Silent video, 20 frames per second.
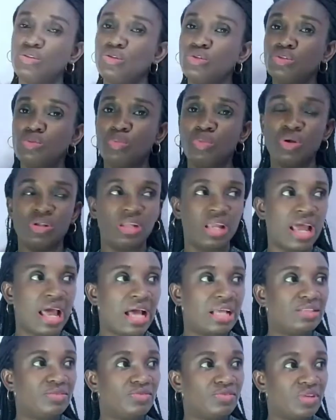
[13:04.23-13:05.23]
owe money.
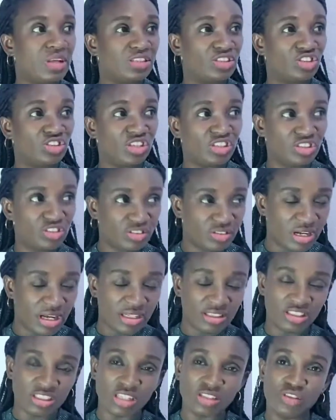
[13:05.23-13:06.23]
I had a treasurer
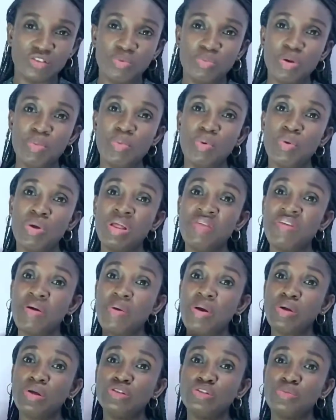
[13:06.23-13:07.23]
in charge of the money. But whenever
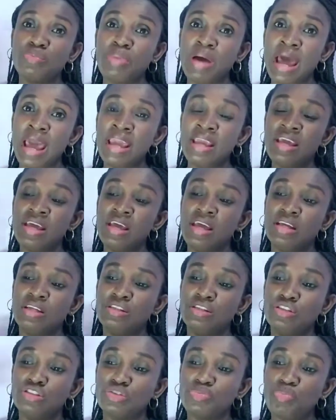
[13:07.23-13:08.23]
we're going to buy
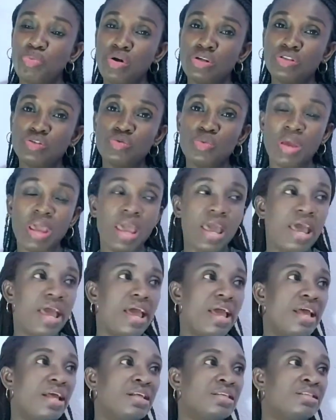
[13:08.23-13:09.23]
the
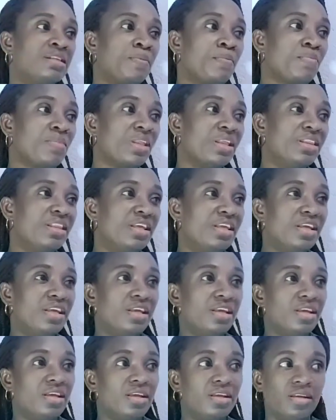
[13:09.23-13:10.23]
sportswears, the